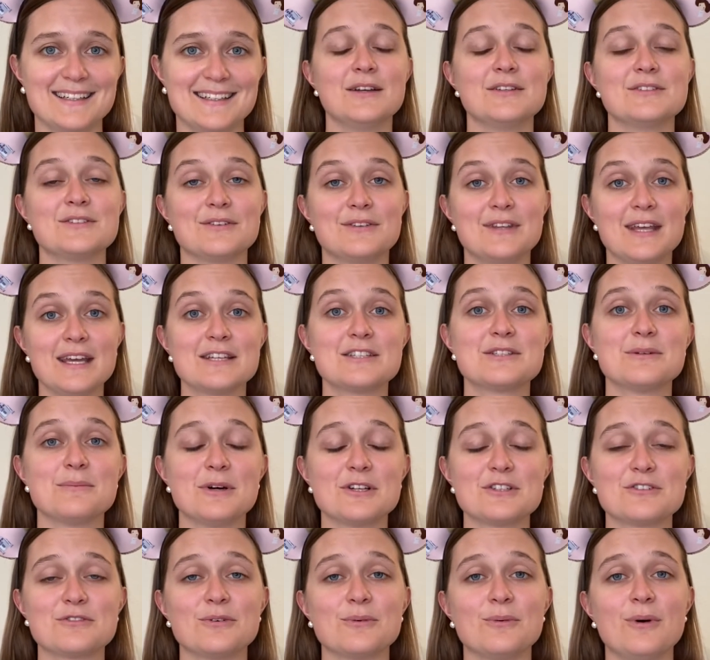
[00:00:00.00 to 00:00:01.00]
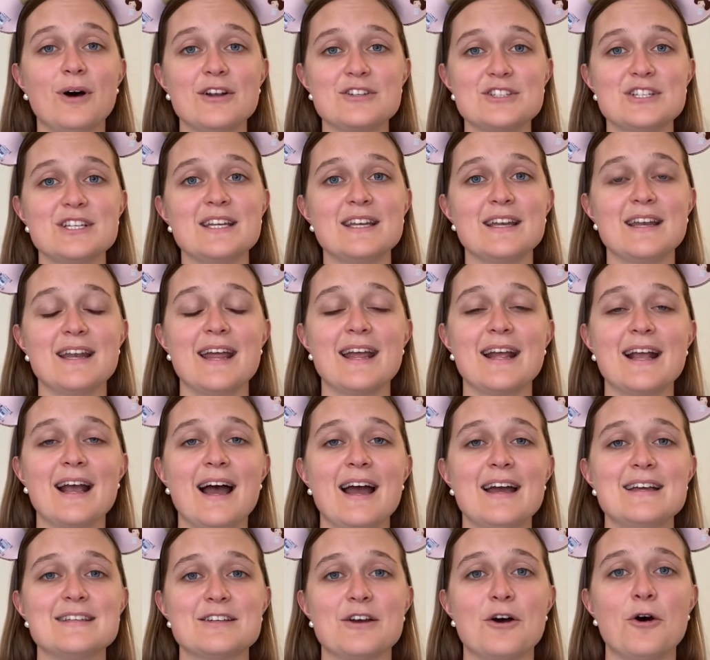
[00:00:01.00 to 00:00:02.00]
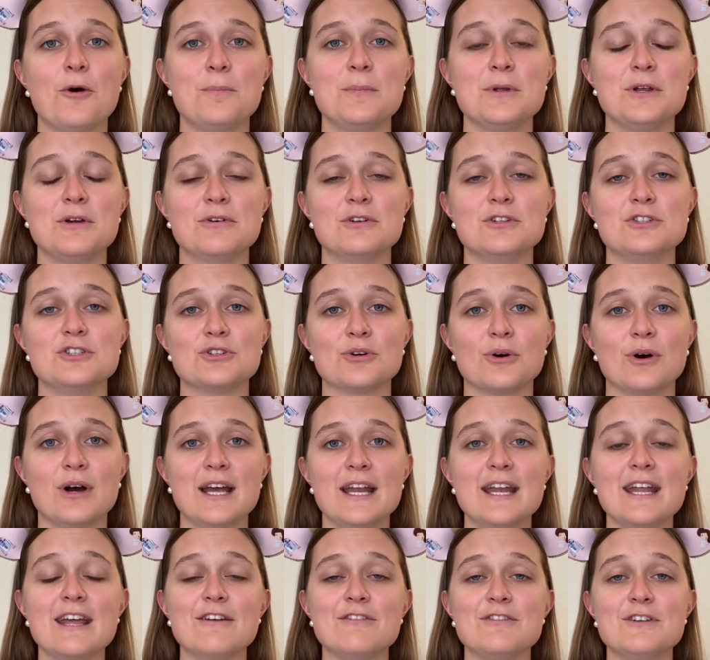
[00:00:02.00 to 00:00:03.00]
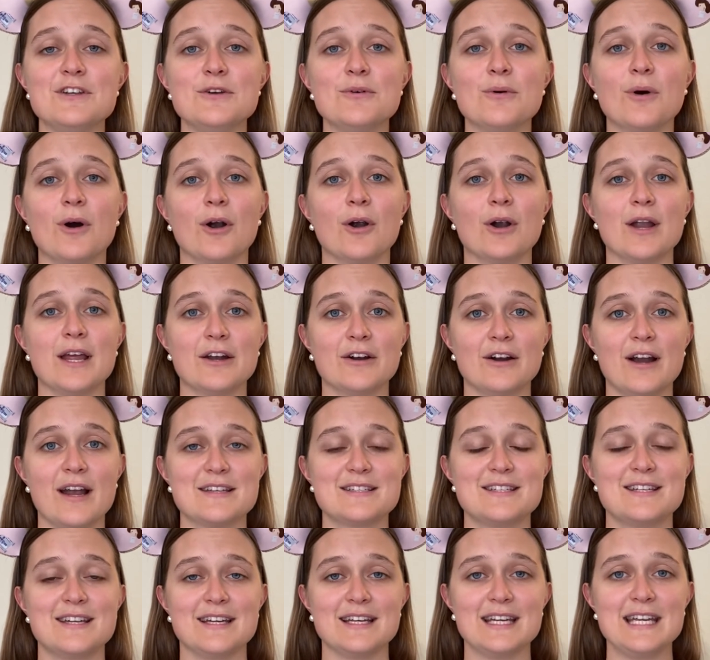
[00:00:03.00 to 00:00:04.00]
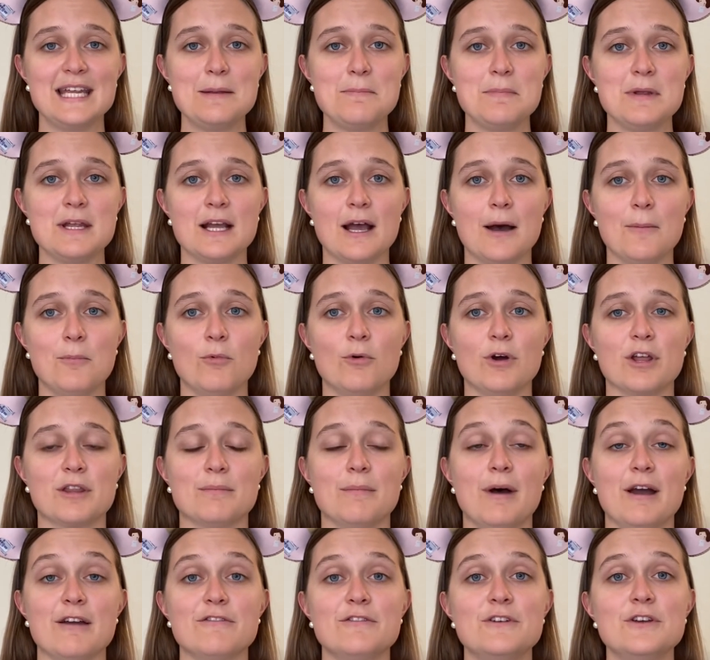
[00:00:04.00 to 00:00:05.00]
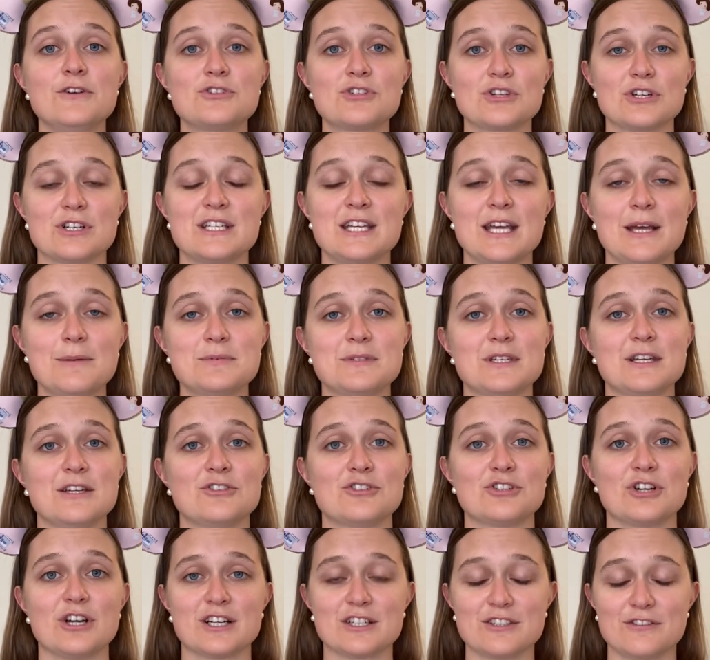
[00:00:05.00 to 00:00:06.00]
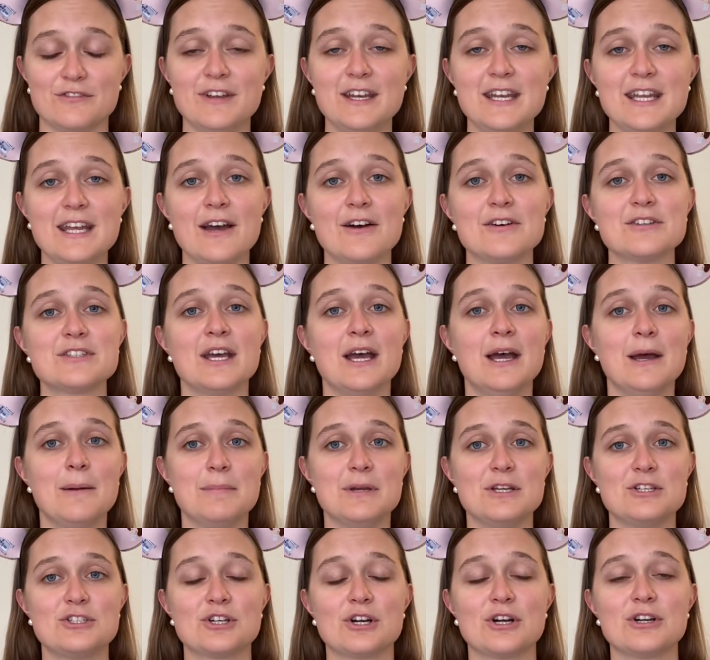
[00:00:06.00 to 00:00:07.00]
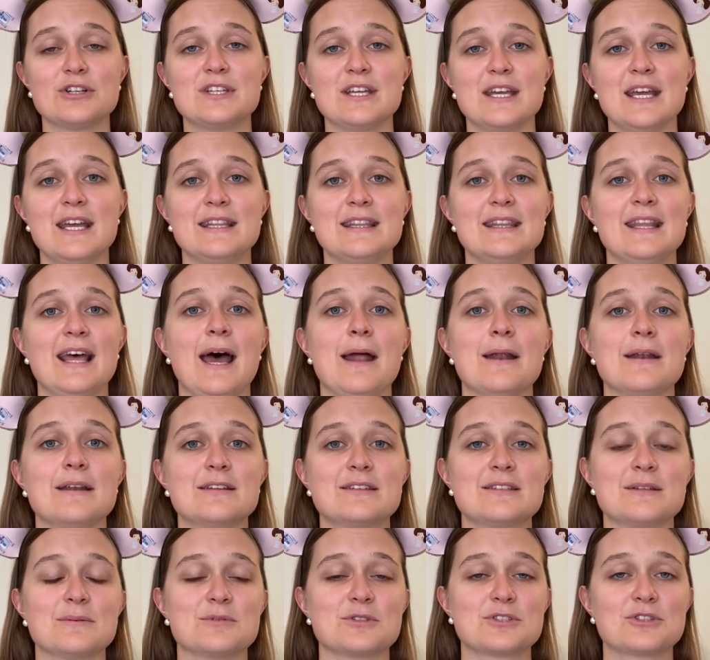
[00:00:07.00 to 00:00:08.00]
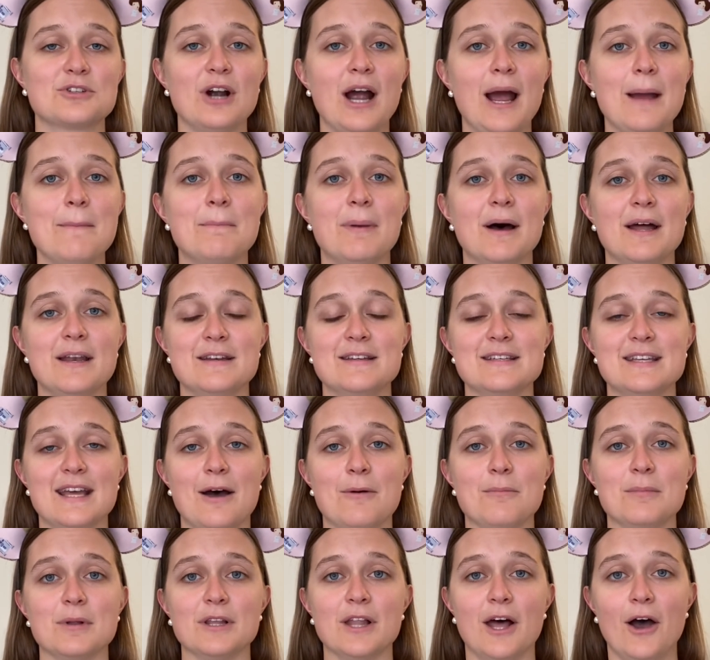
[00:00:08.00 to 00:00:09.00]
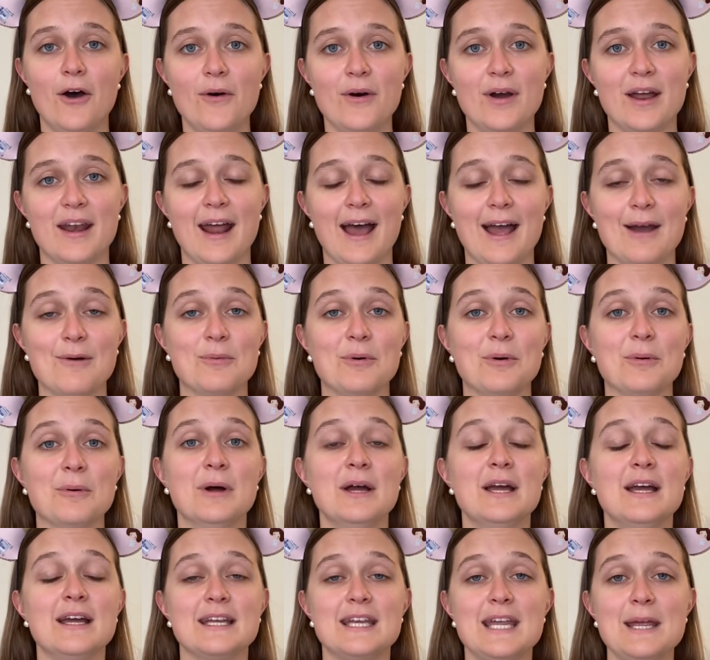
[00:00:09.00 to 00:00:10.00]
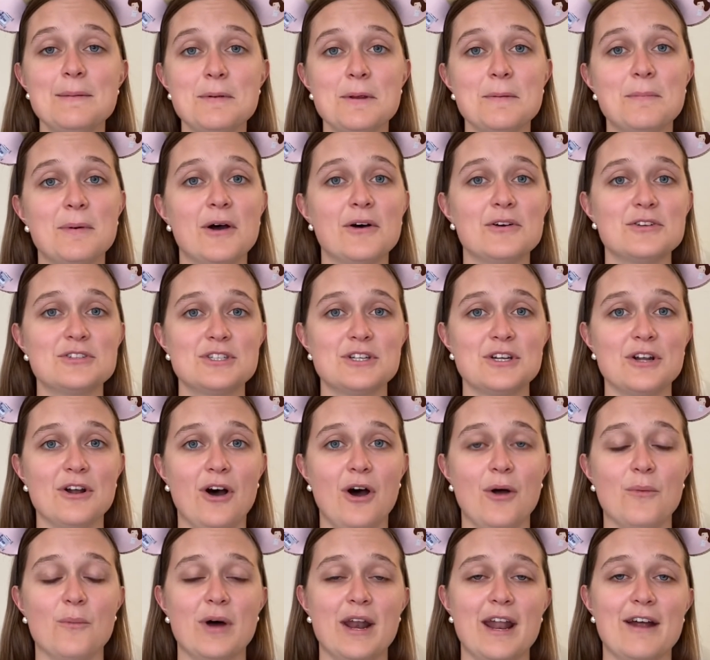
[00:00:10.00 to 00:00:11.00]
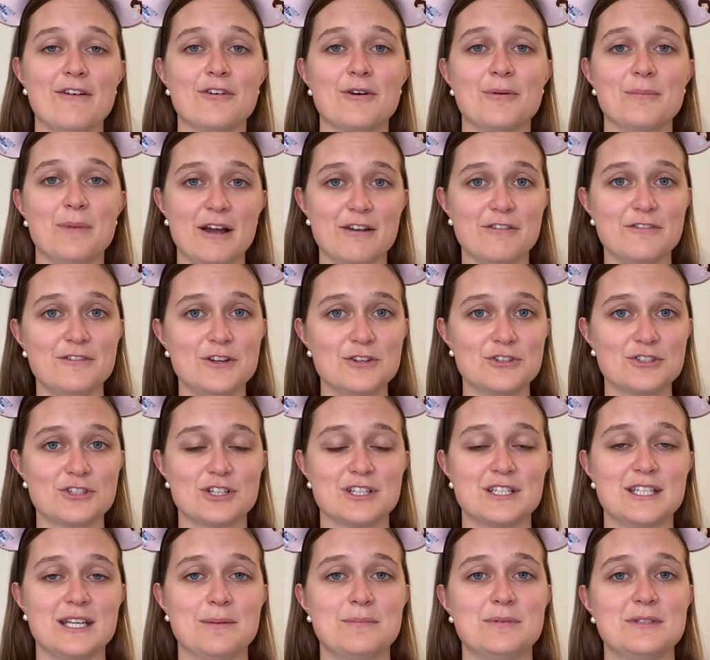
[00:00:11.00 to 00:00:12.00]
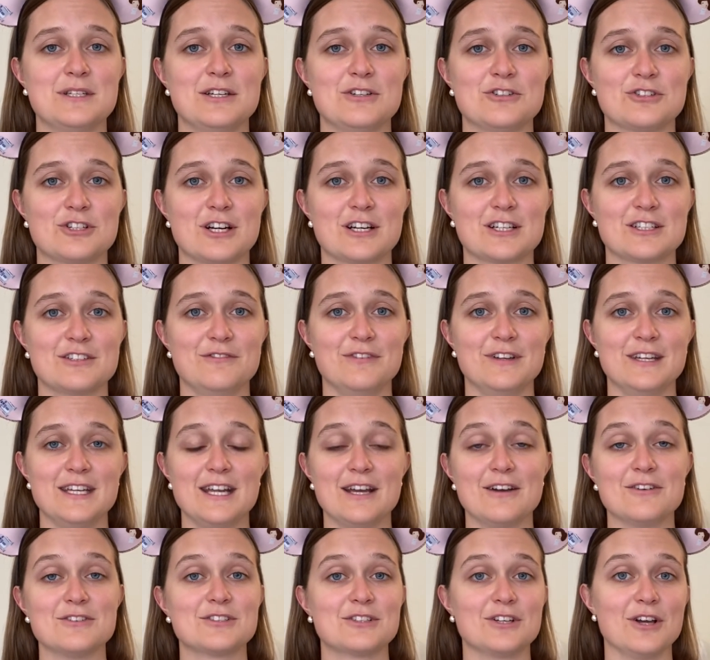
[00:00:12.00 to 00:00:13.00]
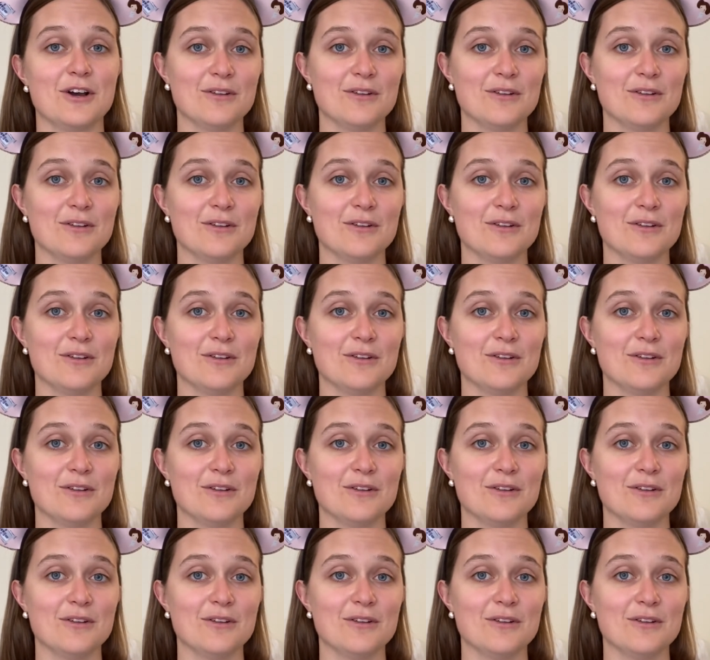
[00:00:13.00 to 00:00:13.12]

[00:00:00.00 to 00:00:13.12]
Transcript: So thanks so much for watching today, guys. Hope you enjoyed. If you are interested in keeping up with my future tips and tricks videos, be sure to hit that subscribe button down below, and I will keep you posted on whenever my future tips and tricks videos go